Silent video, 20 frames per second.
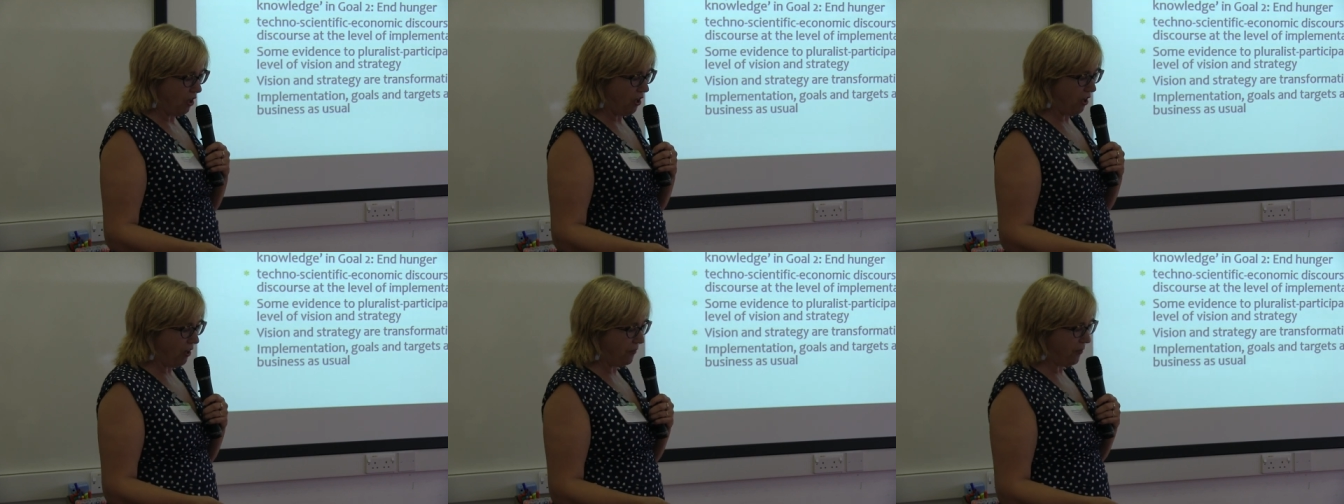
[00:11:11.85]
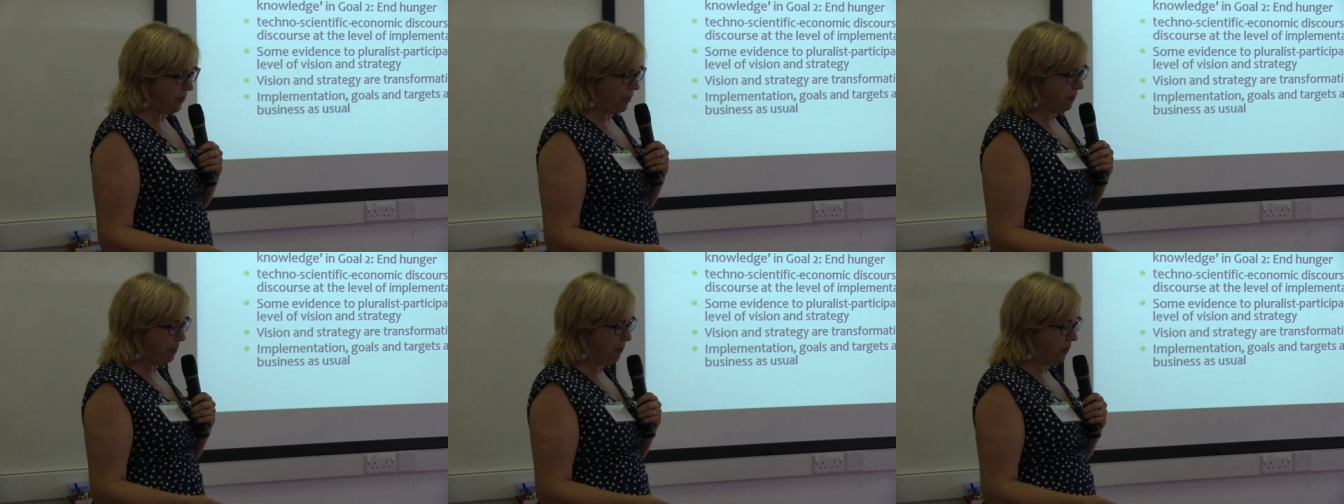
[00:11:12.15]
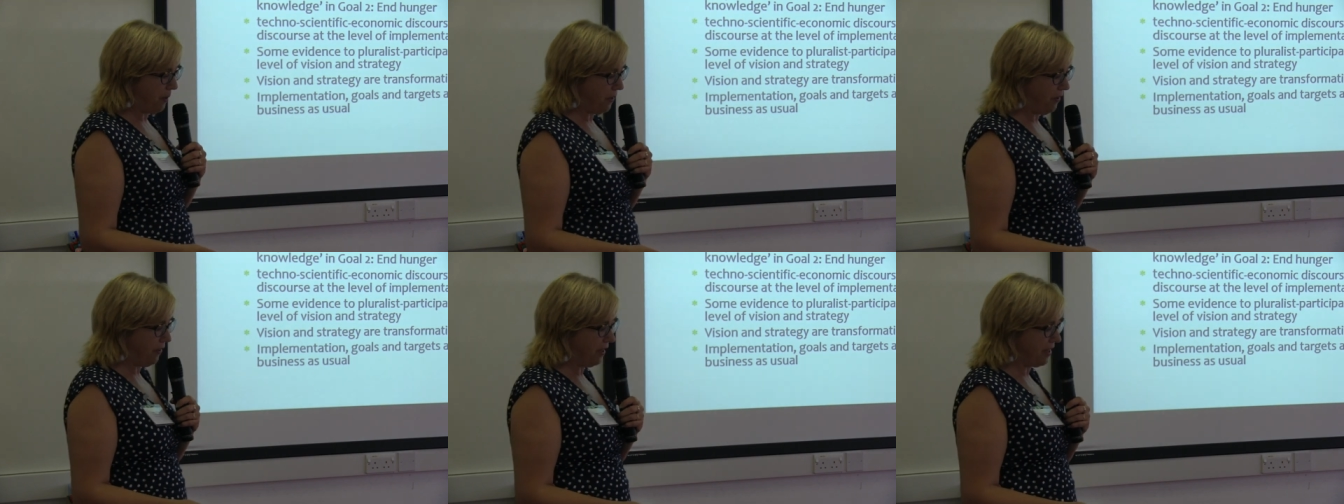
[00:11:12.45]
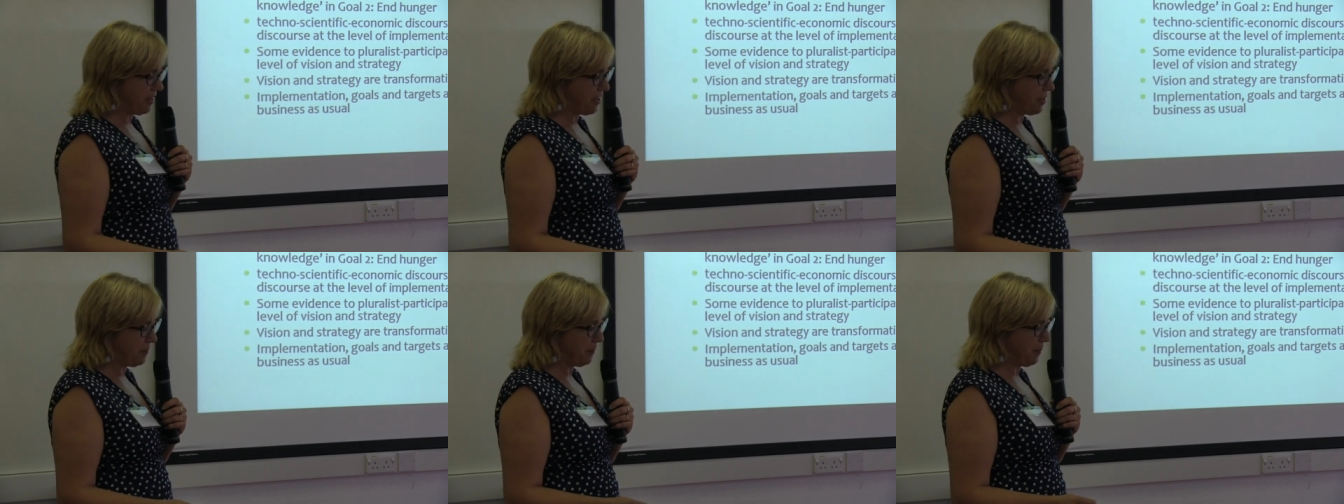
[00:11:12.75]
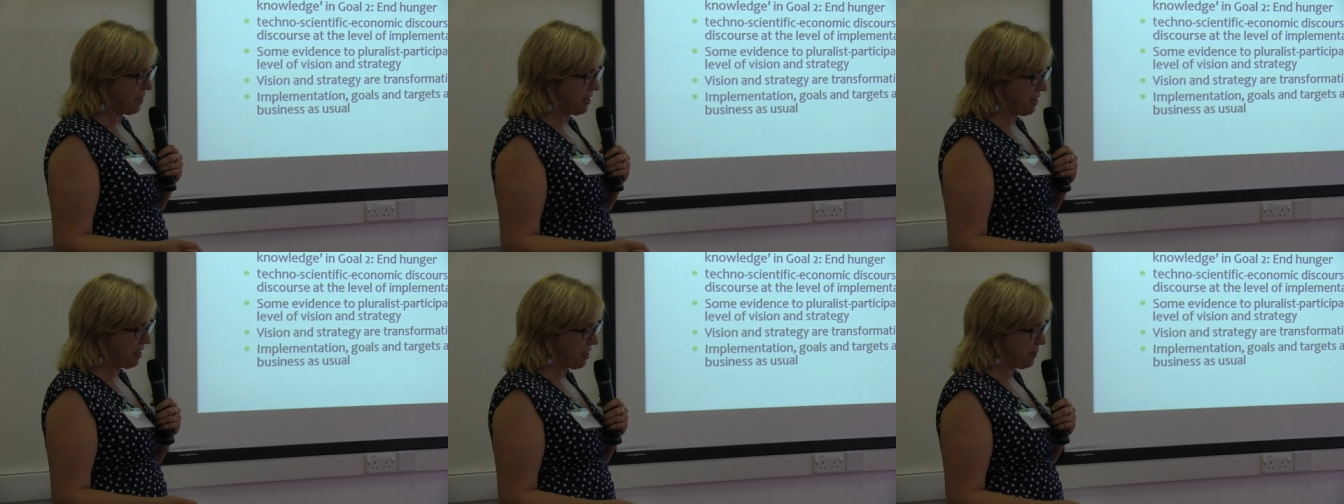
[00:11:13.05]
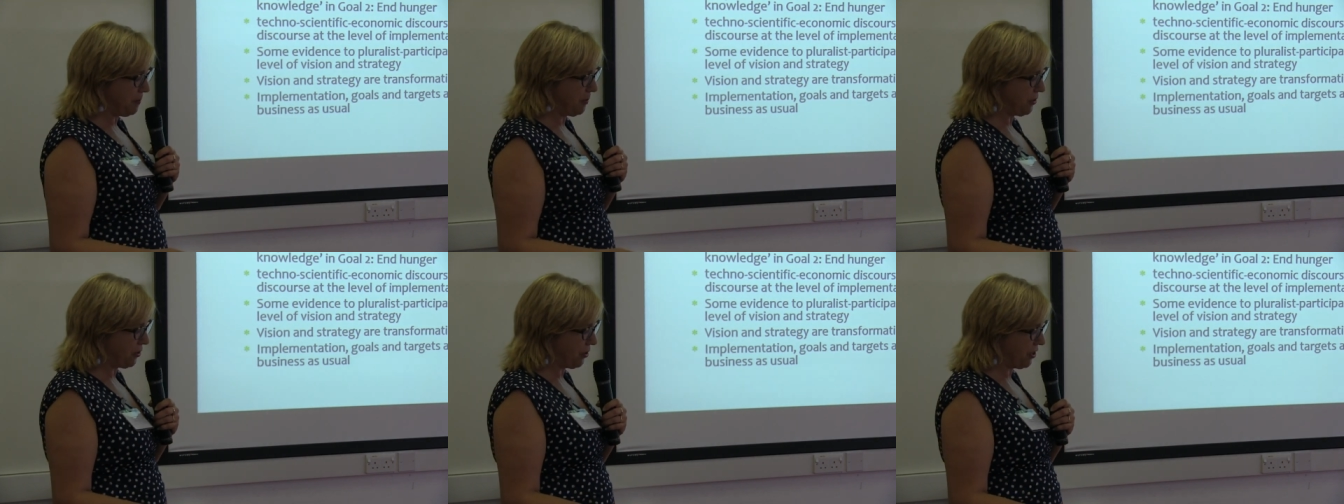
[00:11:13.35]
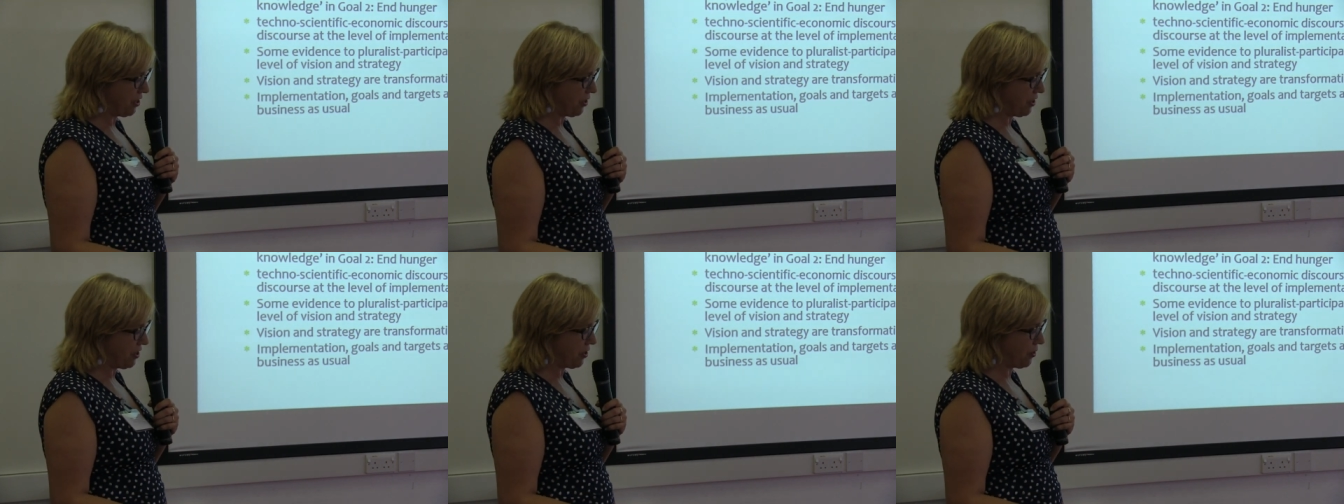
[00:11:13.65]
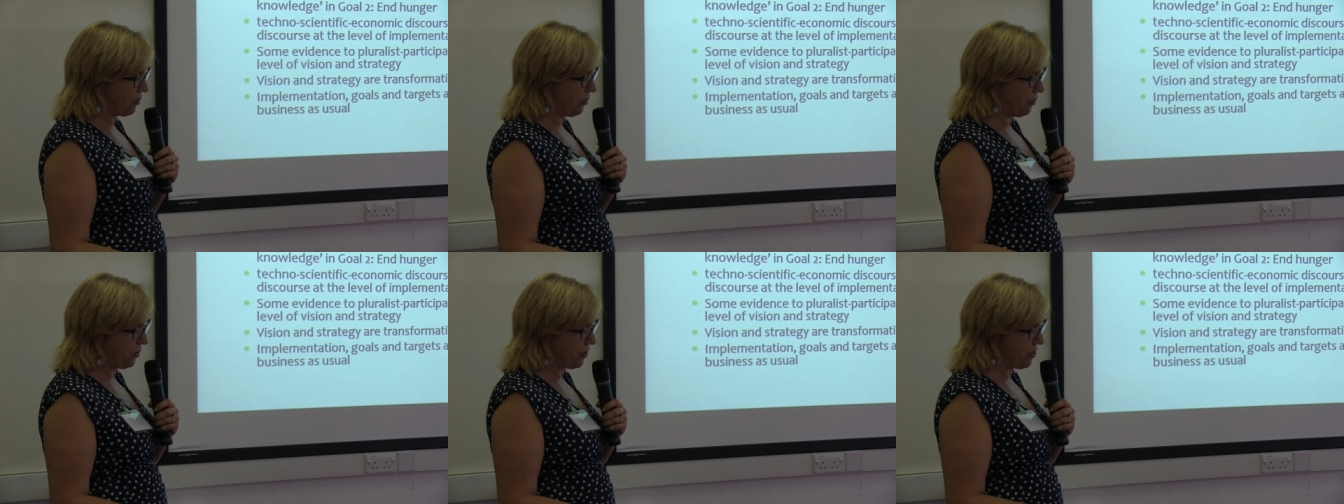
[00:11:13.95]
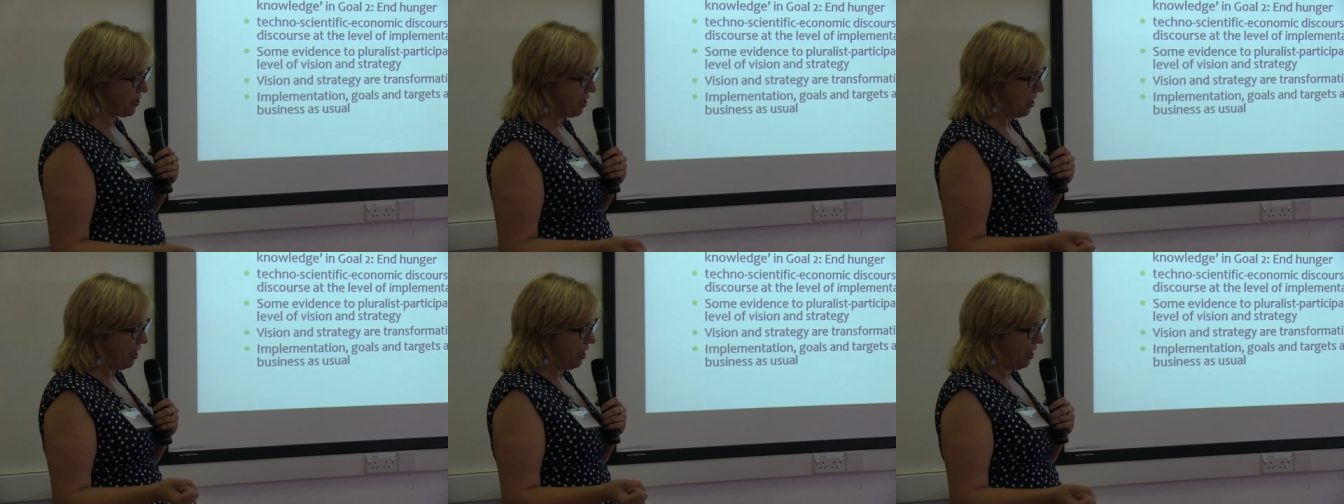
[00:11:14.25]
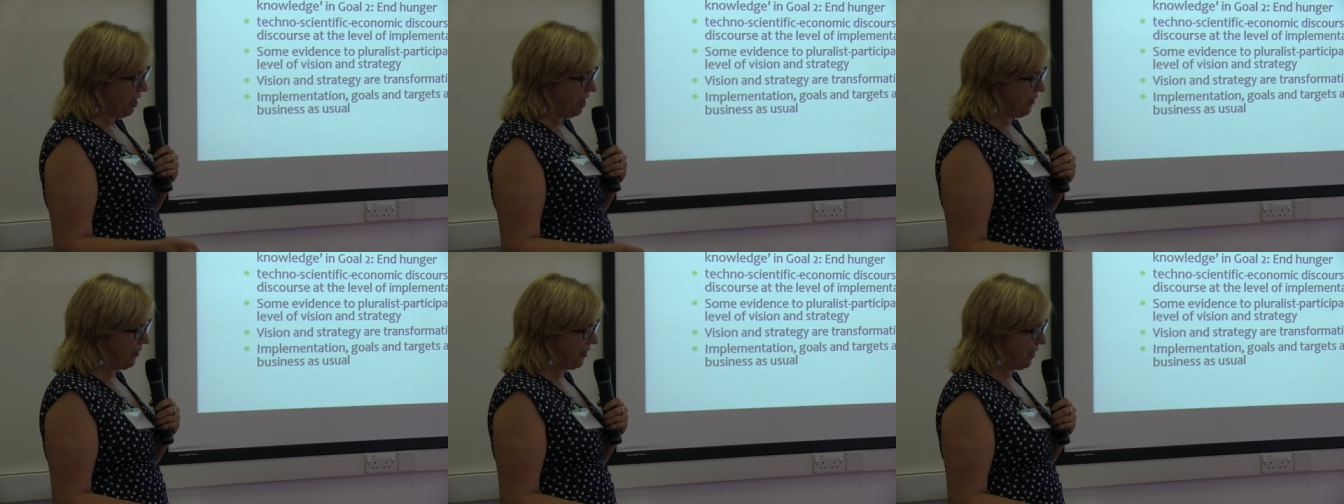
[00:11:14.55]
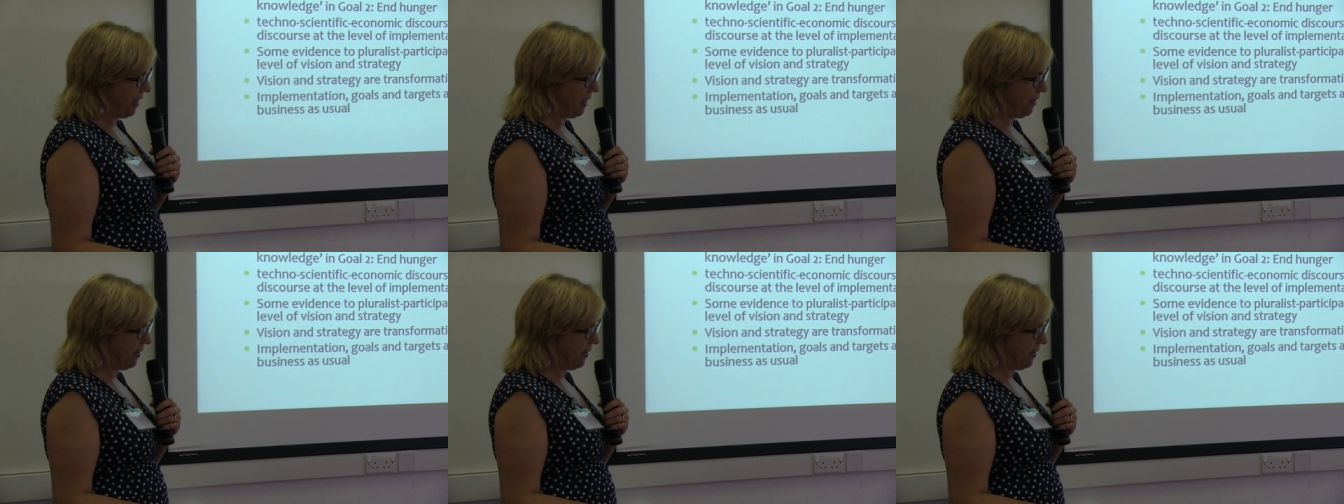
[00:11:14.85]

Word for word: of the pluralist participatory discourse at the